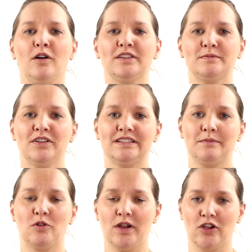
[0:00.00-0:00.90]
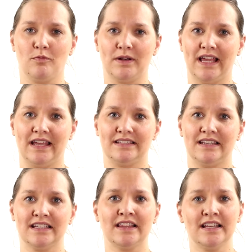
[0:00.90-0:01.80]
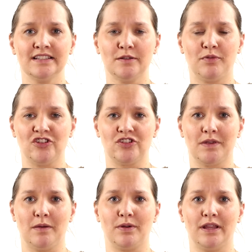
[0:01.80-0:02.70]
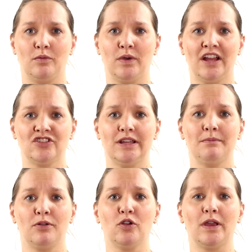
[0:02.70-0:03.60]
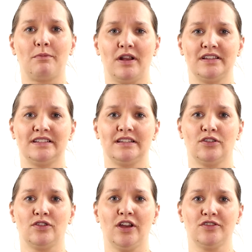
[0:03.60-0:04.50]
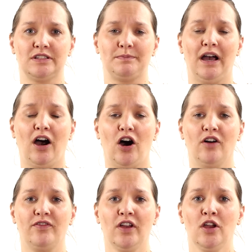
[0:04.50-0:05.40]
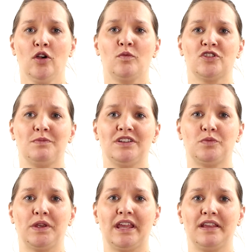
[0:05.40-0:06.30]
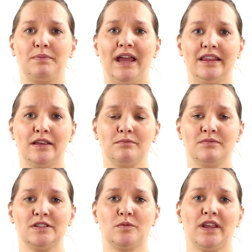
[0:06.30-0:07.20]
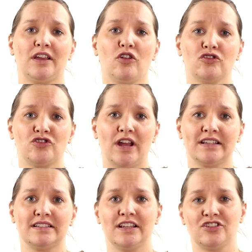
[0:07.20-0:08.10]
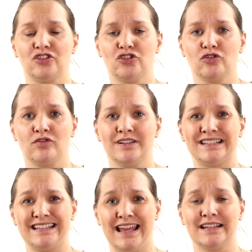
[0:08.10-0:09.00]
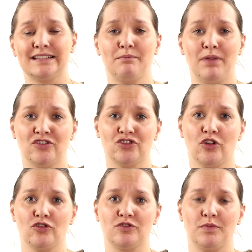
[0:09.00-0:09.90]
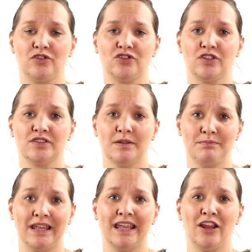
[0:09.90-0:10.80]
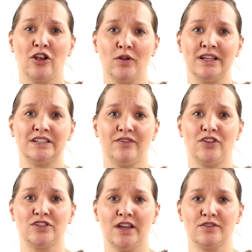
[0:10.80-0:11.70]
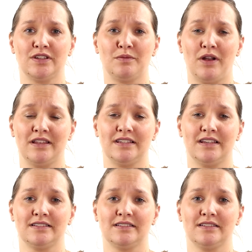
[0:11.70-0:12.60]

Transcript: this might seem quite complicated, at the London Apprenticeship Company we actually employ apprentices on hosts' behalf, which means we can pay them, deal with their contracts, national insurance, tax and pension contributions, making it a lot easier for you to host an apprentice.